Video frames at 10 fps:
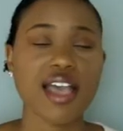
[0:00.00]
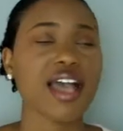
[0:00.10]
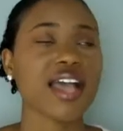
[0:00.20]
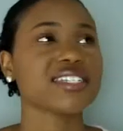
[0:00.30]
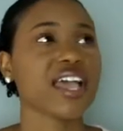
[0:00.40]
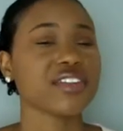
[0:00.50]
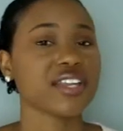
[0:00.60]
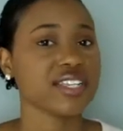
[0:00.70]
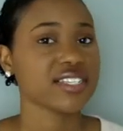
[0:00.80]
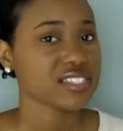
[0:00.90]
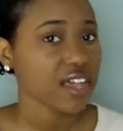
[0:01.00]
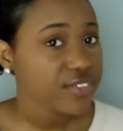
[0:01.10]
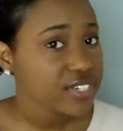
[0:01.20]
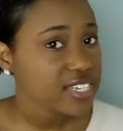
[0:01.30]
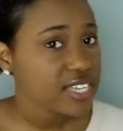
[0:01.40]
I doubted His
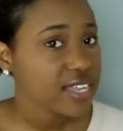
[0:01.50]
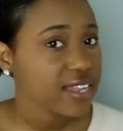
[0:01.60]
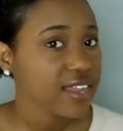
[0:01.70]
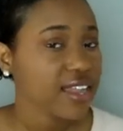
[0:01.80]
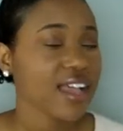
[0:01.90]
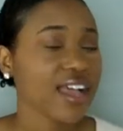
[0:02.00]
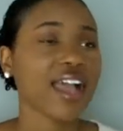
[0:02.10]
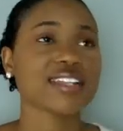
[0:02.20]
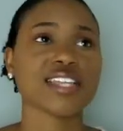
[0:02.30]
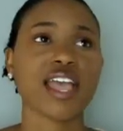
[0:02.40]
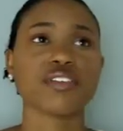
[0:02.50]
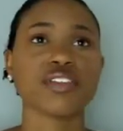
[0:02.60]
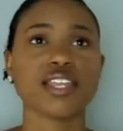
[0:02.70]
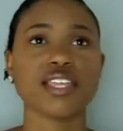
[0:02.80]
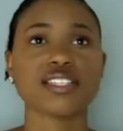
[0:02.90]
sovereignty, I
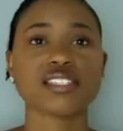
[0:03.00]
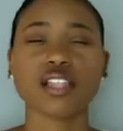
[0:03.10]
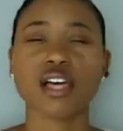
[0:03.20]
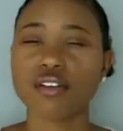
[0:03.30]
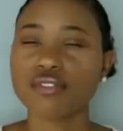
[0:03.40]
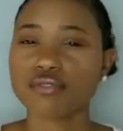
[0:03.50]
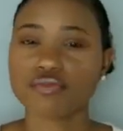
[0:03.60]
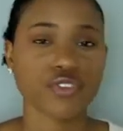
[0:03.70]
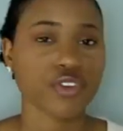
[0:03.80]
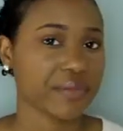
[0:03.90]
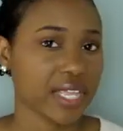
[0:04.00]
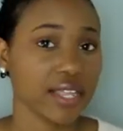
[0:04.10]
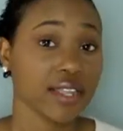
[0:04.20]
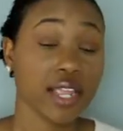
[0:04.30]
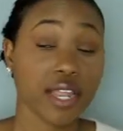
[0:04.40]
doubted His love for
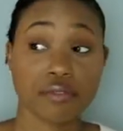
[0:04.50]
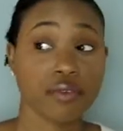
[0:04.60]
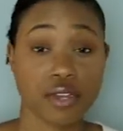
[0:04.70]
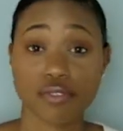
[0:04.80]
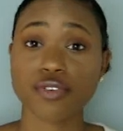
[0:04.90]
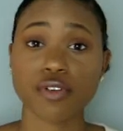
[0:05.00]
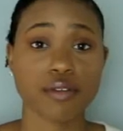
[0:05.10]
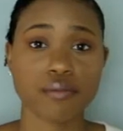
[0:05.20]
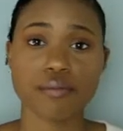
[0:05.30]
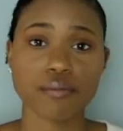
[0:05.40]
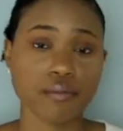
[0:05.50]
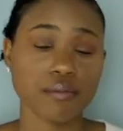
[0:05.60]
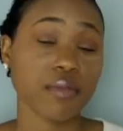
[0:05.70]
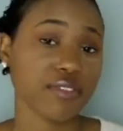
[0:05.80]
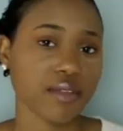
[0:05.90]
me and for
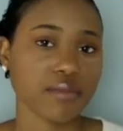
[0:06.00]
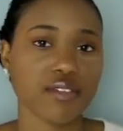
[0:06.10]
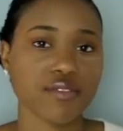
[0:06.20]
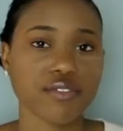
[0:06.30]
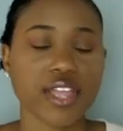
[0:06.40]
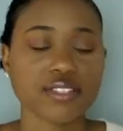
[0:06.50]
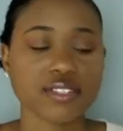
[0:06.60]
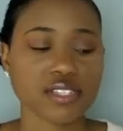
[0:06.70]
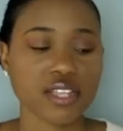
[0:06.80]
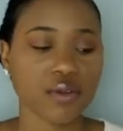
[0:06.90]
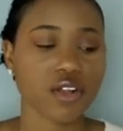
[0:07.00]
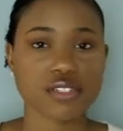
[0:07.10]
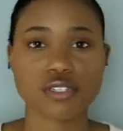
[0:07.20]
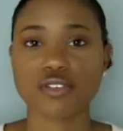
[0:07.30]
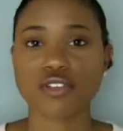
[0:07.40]
my family and friends that were
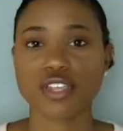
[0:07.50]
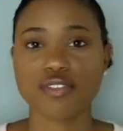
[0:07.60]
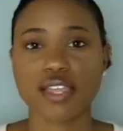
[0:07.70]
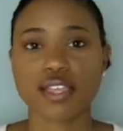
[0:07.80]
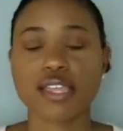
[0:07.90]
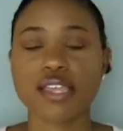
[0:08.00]
also grieving